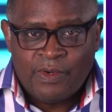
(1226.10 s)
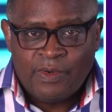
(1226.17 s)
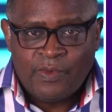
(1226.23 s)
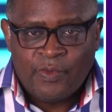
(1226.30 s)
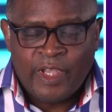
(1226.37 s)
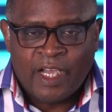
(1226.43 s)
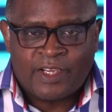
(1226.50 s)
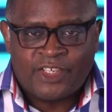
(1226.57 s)

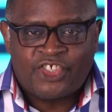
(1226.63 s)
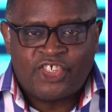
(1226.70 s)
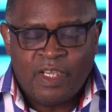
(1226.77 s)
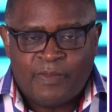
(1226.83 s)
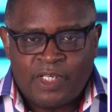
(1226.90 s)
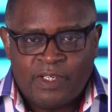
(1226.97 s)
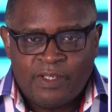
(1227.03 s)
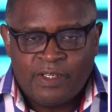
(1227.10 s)
we
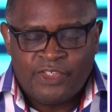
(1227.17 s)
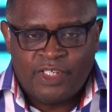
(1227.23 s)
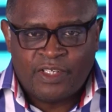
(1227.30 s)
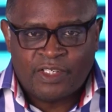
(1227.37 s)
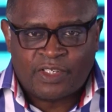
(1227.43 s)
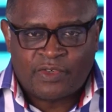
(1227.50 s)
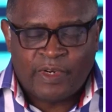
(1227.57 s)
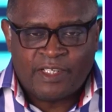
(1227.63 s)
accept
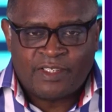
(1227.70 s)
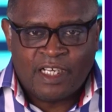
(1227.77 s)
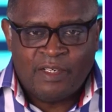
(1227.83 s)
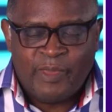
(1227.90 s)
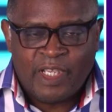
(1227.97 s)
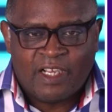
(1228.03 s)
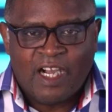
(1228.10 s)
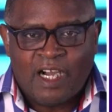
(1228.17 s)
Jesus Christ and
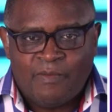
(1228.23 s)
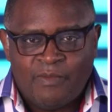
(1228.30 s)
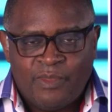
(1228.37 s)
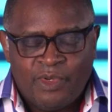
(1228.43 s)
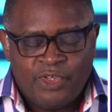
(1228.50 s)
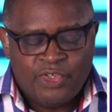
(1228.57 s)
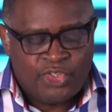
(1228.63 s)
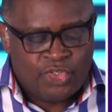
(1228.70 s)
become
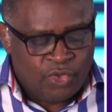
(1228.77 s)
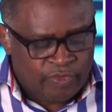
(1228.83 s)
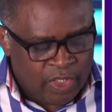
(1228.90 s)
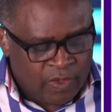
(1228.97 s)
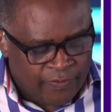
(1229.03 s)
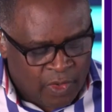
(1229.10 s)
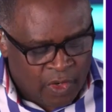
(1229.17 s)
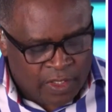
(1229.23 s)
children
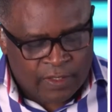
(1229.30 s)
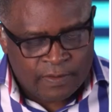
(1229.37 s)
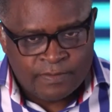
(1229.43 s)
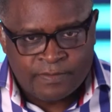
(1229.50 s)
of God.